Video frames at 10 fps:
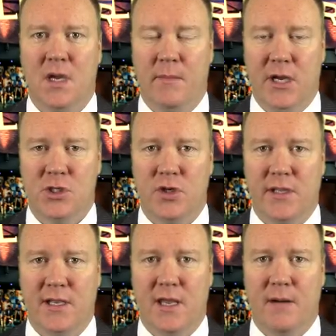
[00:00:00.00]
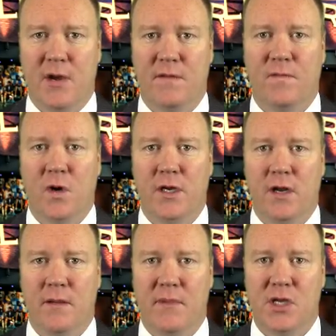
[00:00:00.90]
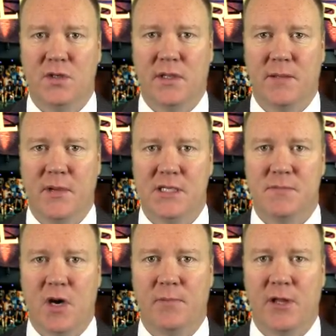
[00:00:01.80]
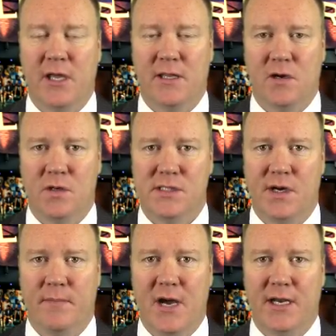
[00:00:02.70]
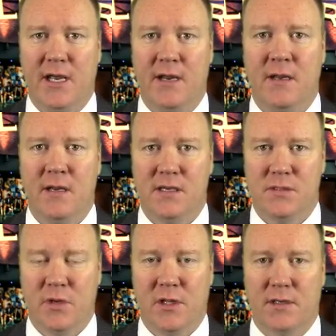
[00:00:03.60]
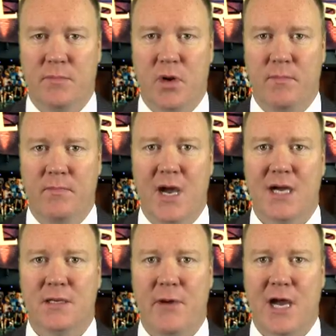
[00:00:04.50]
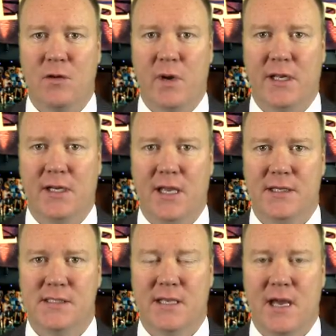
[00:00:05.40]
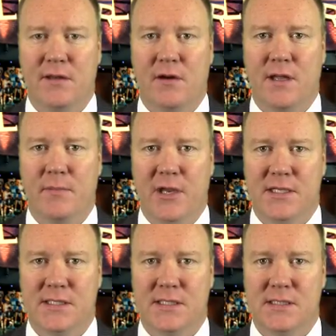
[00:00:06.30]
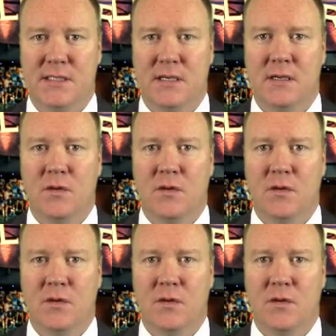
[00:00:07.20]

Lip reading: And make sure that you get on my 4-unit Major League Baseball play that goes here Monday as we look to put back-to-back winning days together on the bases